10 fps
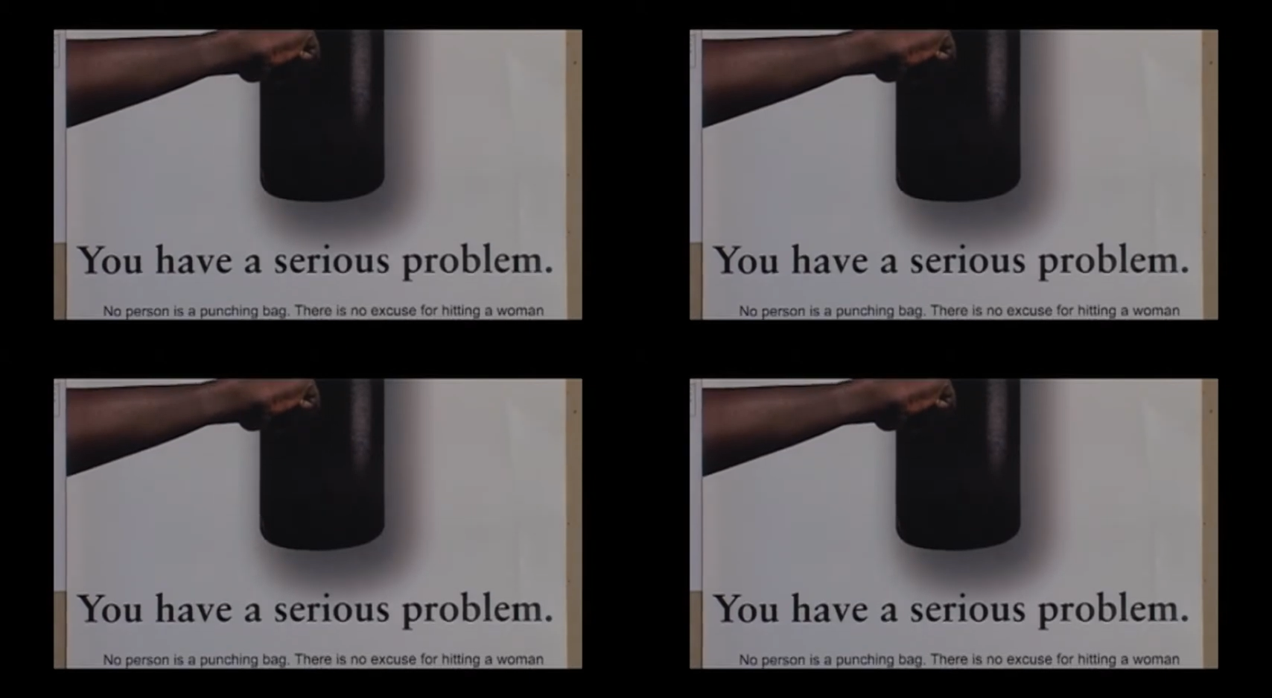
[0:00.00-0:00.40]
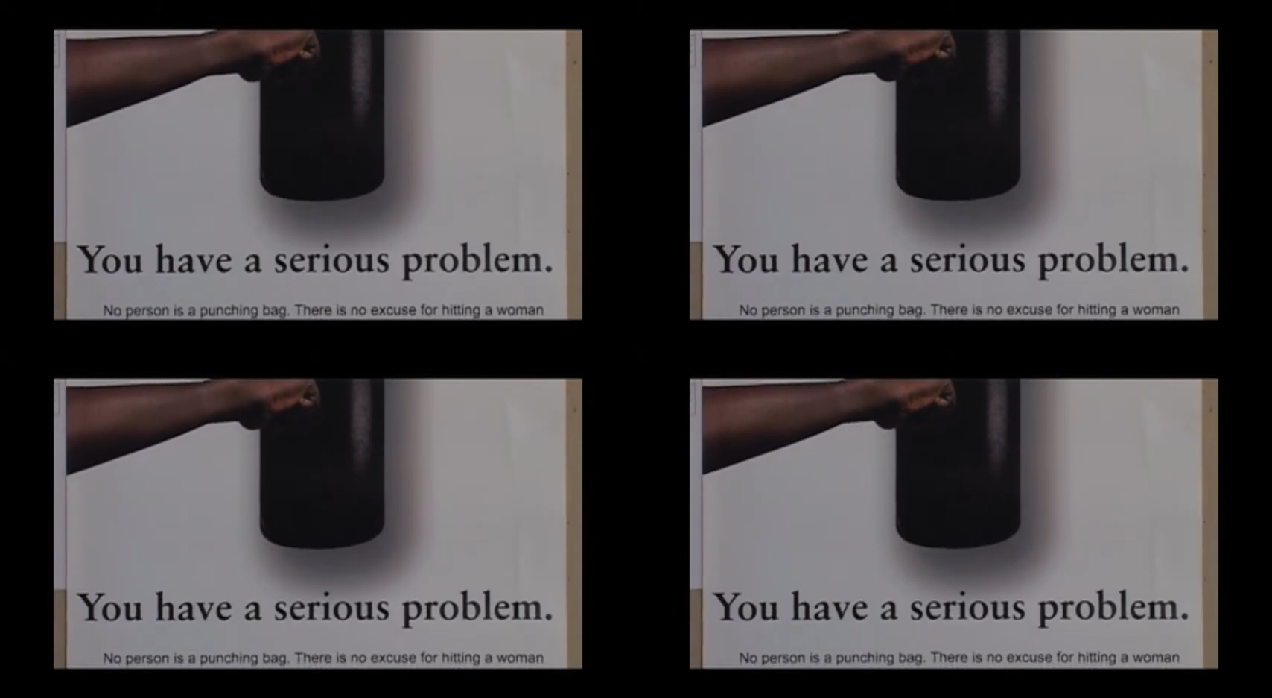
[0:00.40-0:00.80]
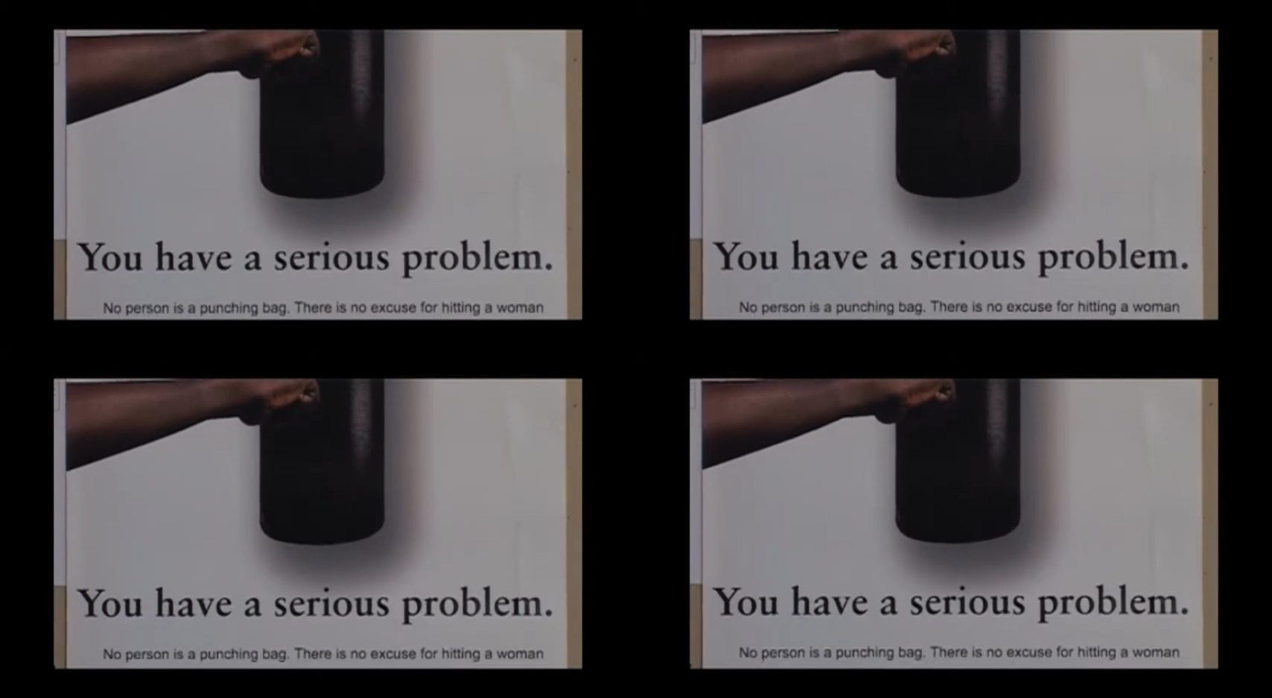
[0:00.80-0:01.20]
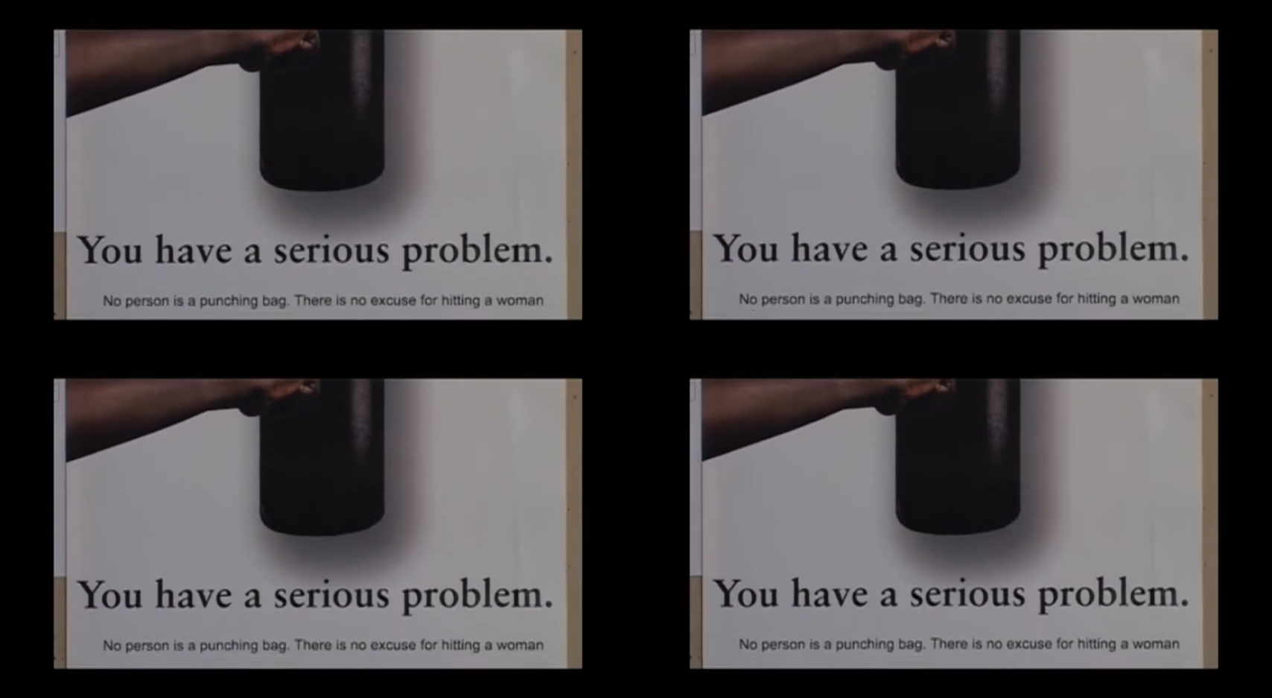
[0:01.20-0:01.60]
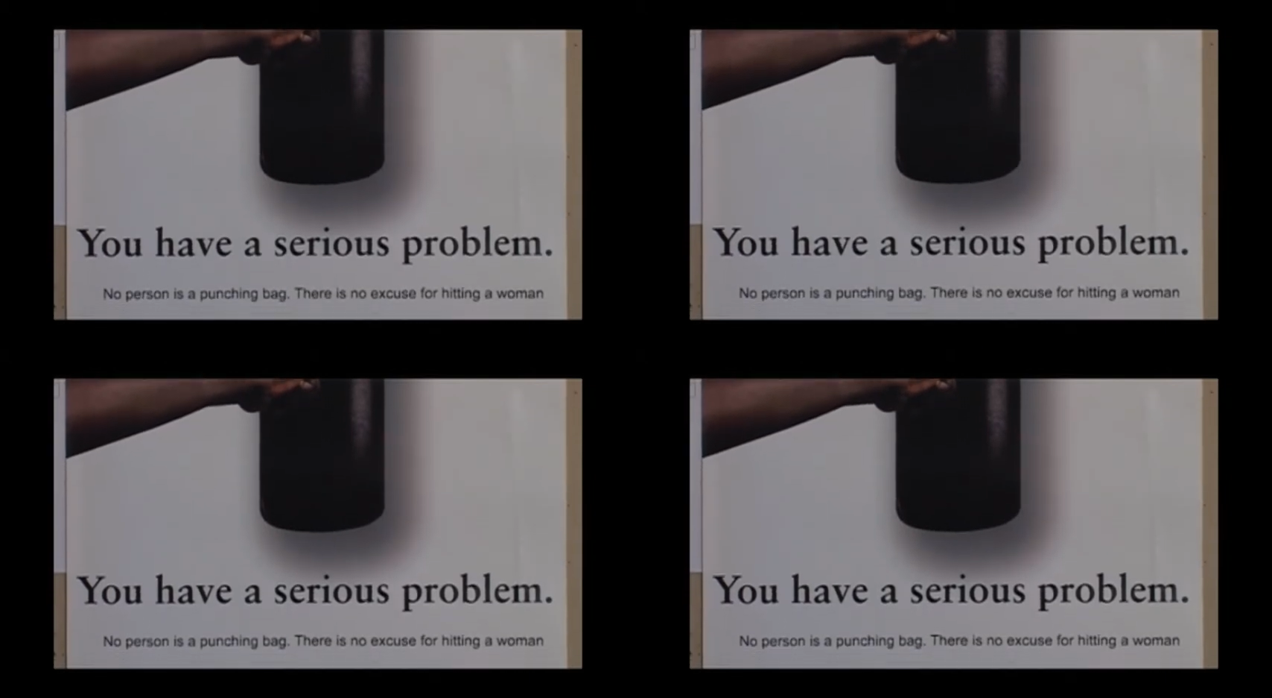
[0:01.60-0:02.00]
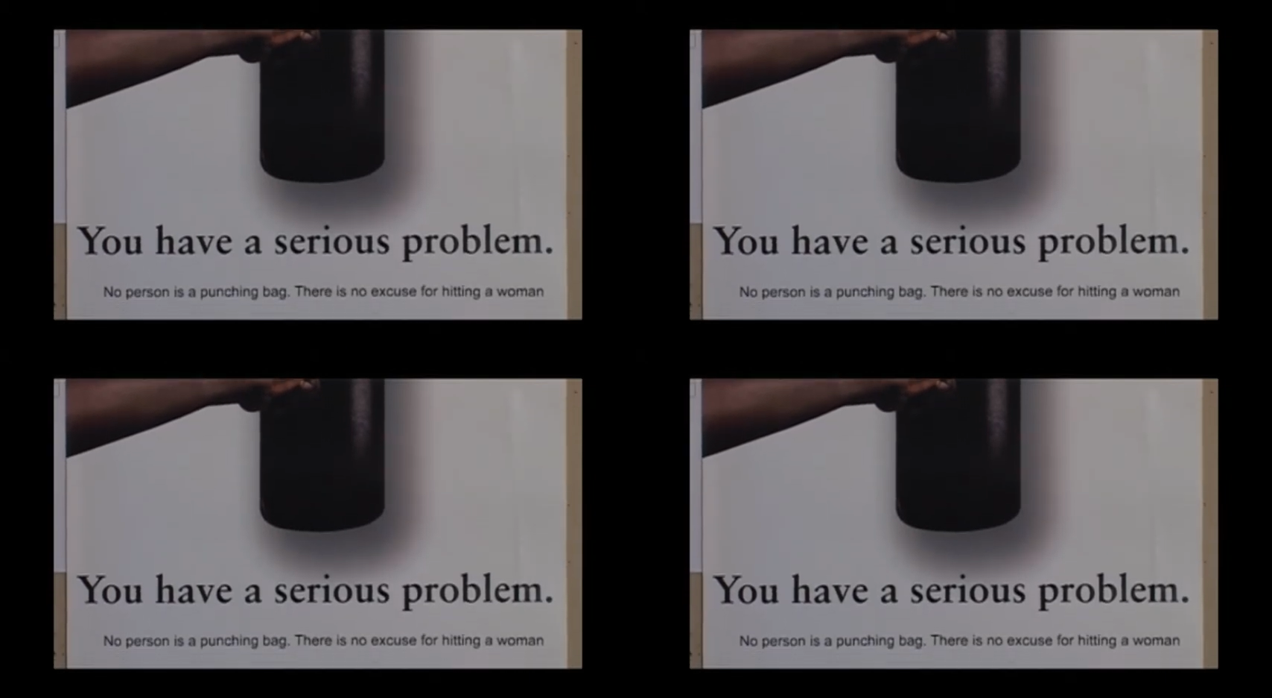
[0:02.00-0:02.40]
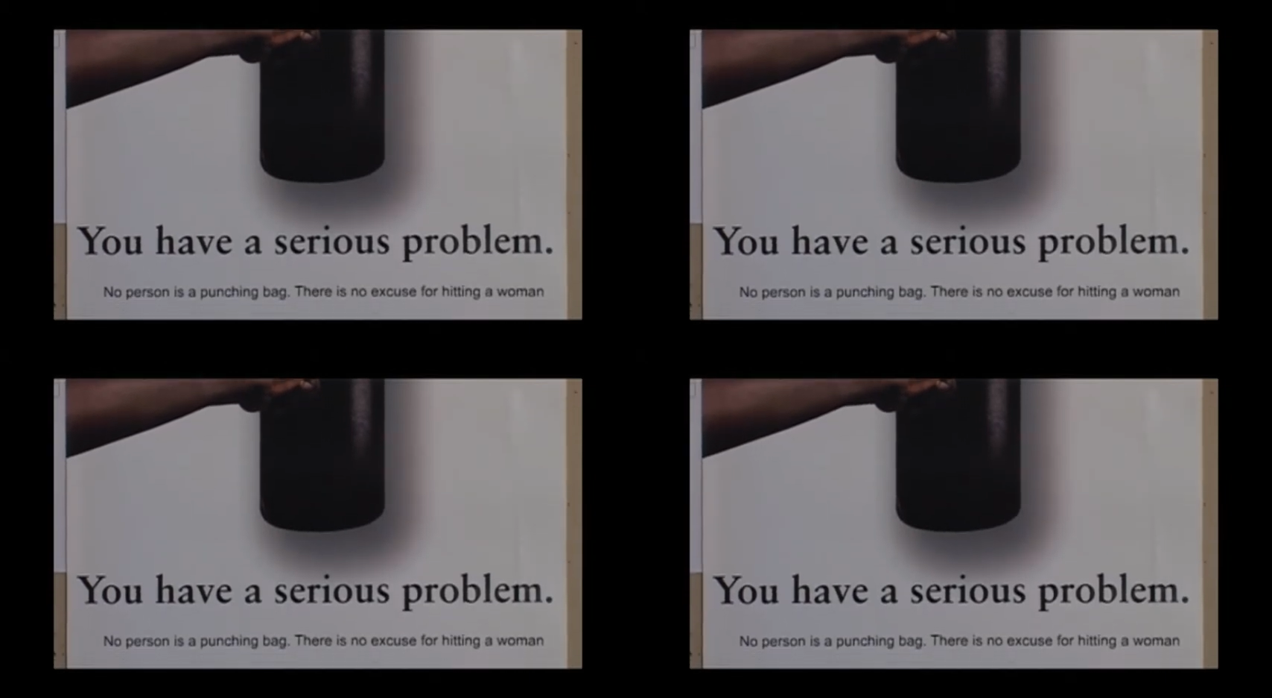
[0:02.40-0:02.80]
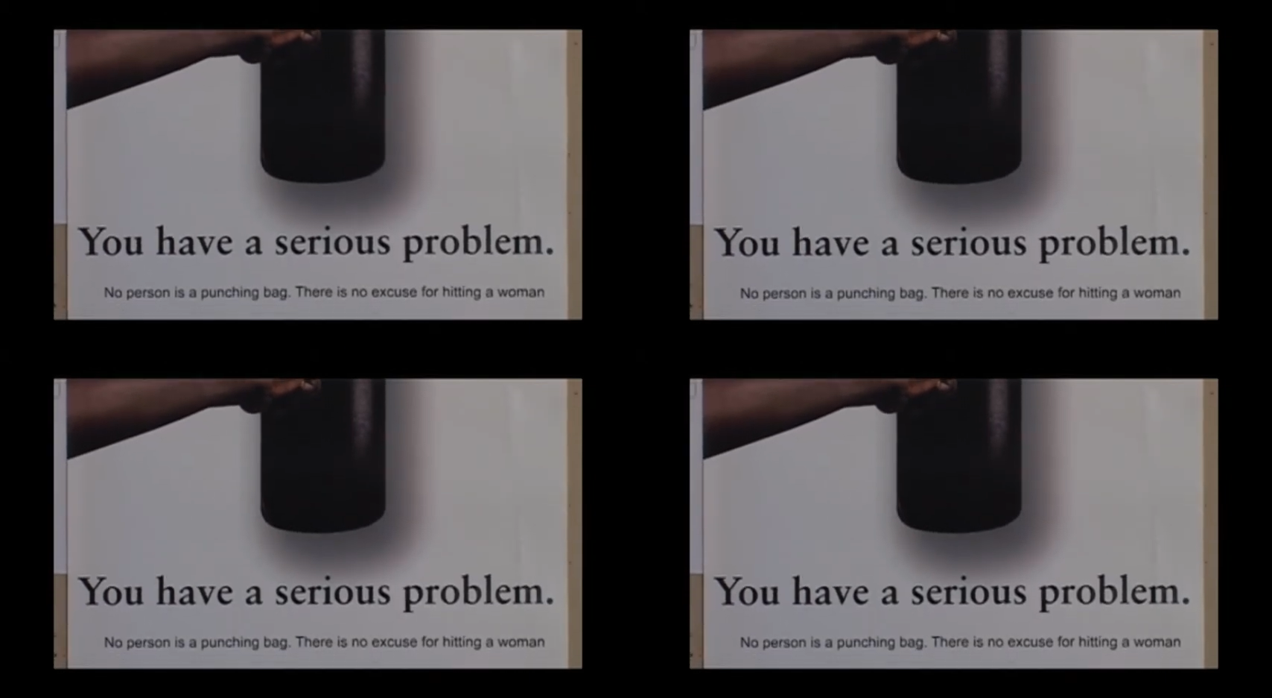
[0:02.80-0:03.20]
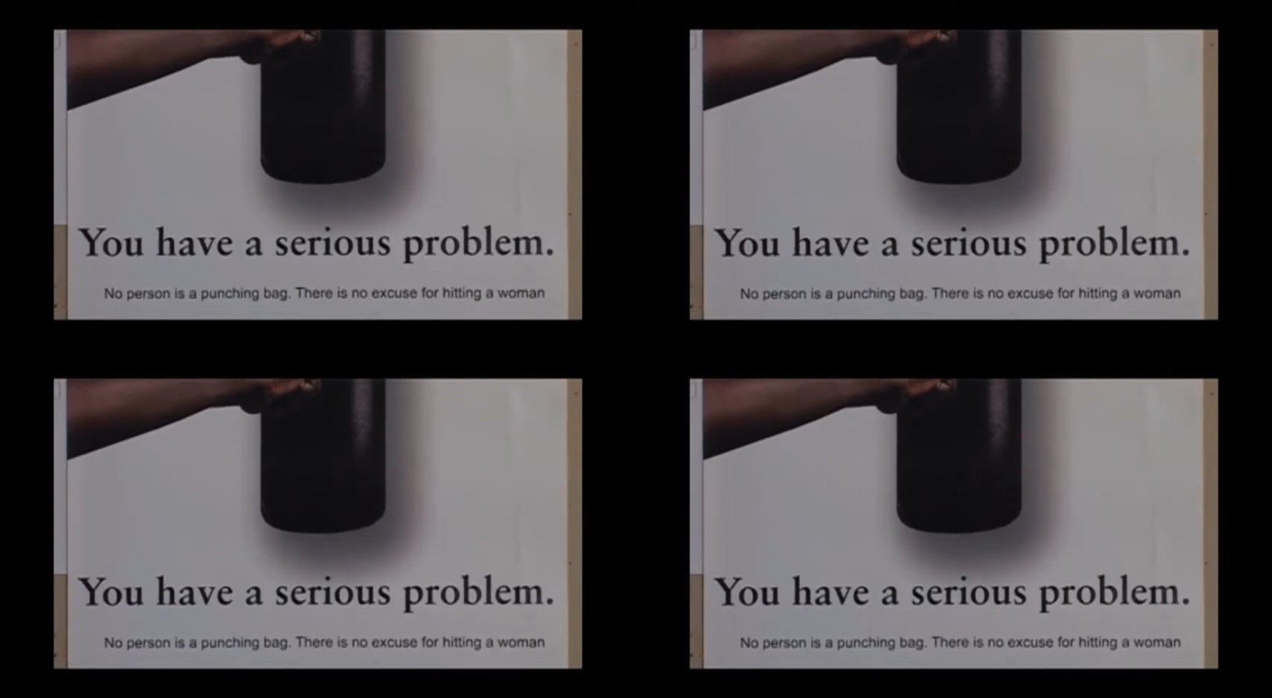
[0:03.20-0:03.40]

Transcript: No face is visible, so there are no lips to read.